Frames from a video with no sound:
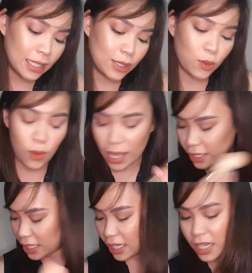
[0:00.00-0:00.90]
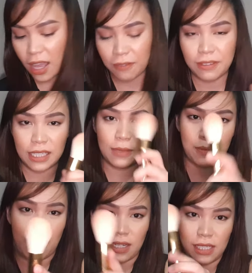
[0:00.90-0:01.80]
So, I really love this
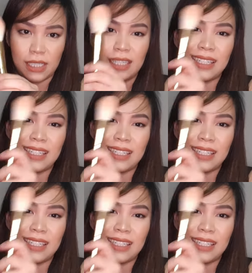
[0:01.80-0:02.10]
brush.